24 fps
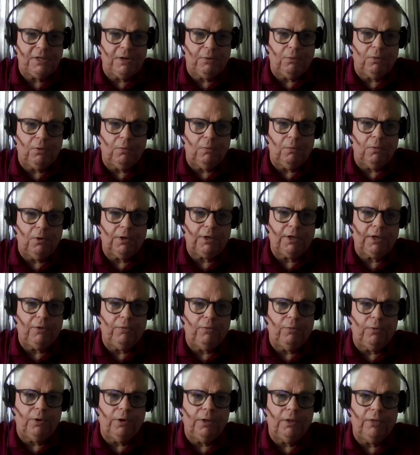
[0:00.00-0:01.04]
that we're working
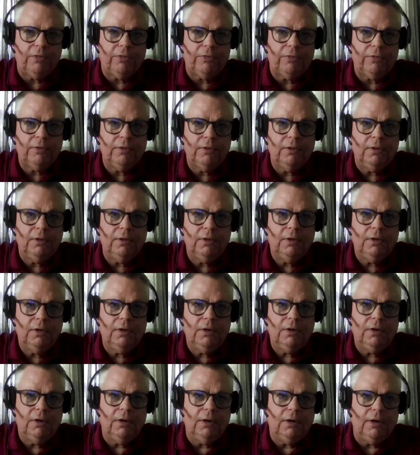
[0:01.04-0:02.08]
with,
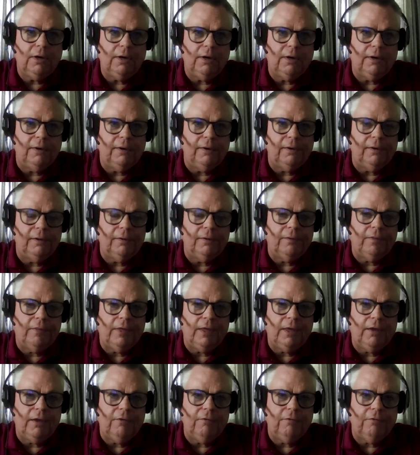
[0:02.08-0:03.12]

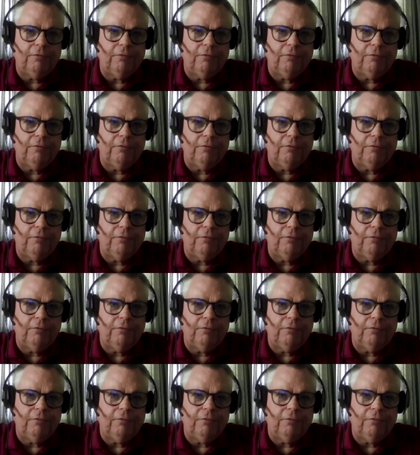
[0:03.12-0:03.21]
they